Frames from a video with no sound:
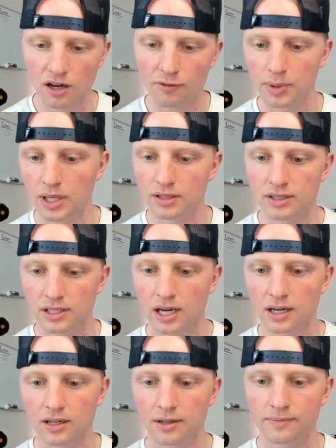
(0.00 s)
of being
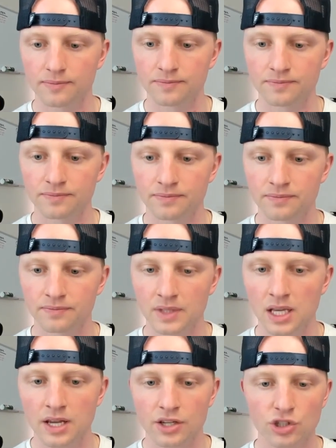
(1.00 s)
stuck.
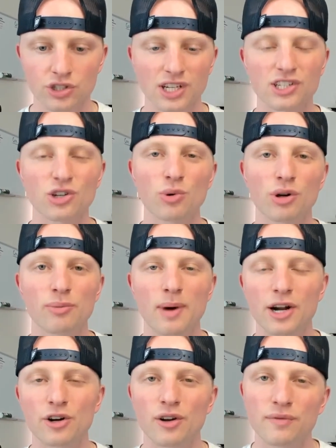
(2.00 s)
Just as a quick
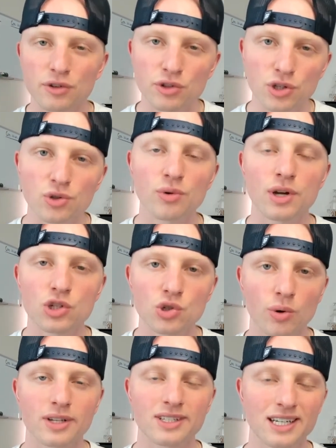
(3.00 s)
reminder, if you do
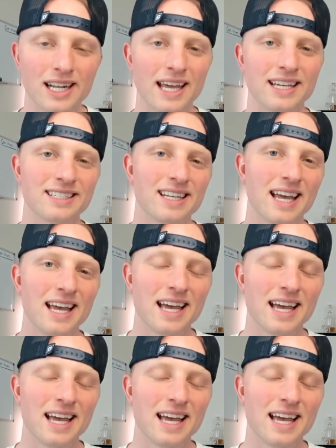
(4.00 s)
enjoy today's